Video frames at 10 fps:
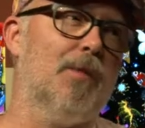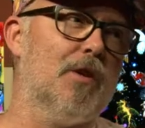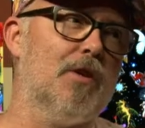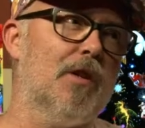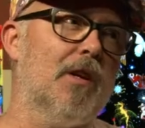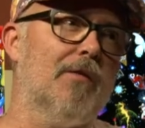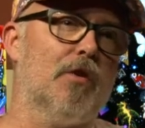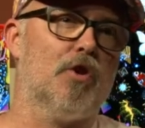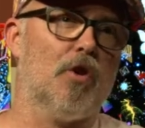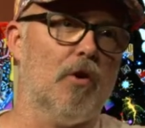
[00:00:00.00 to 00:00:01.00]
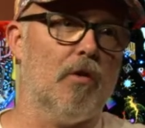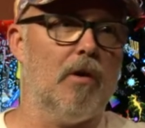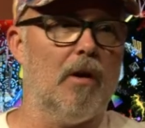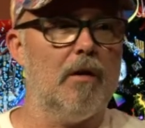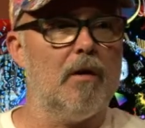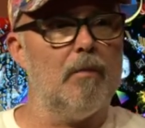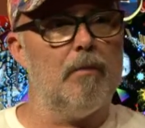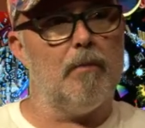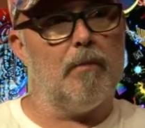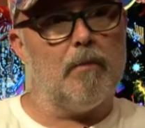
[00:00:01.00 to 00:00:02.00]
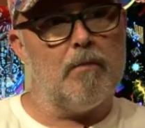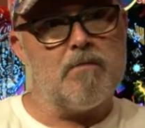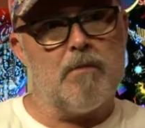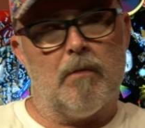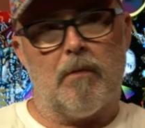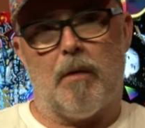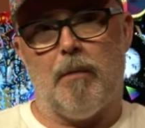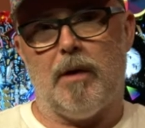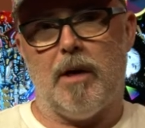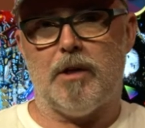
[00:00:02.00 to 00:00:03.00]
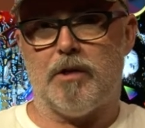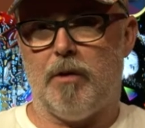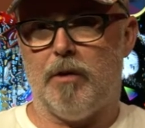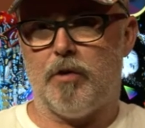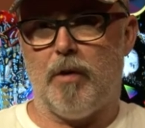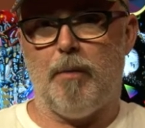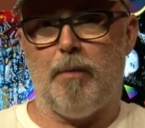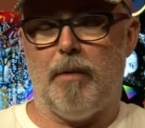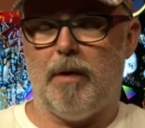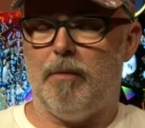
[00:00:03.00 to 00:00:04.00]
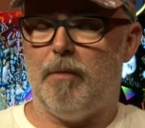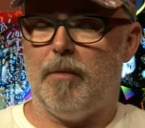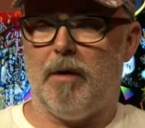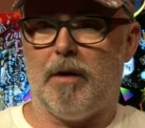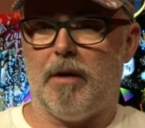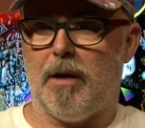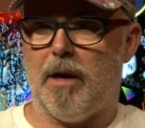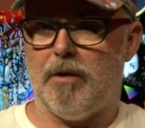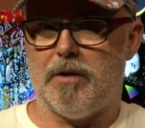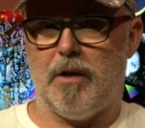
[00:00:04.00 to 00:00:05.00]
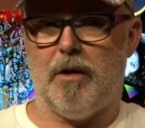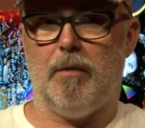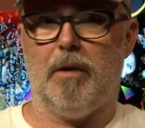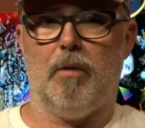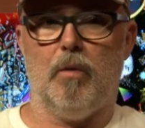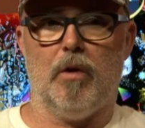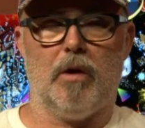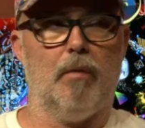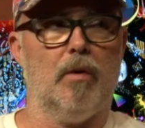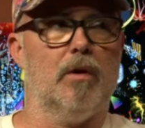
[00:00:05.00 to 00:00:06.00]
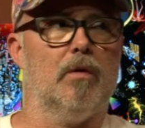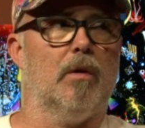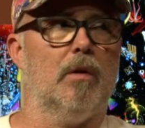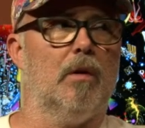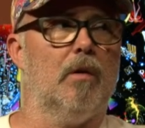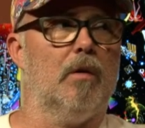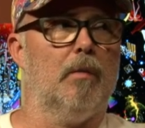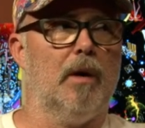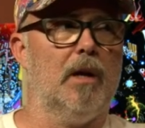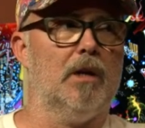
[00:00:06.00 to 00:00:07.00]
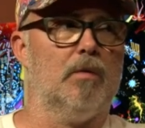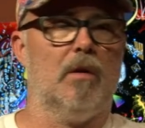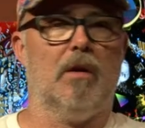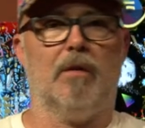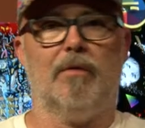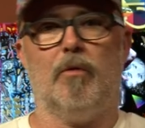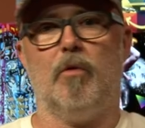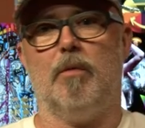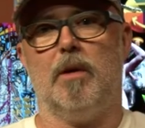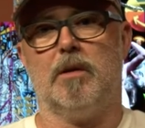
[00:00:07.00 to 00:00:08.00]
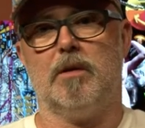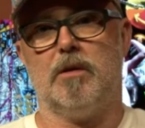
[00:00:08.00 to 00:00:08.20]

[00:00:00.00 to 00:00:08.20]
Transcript: because you think of a show. You know, my last solo show, I, it, I cannot tell you the amount of work I put into it. You know, the paintings were like four months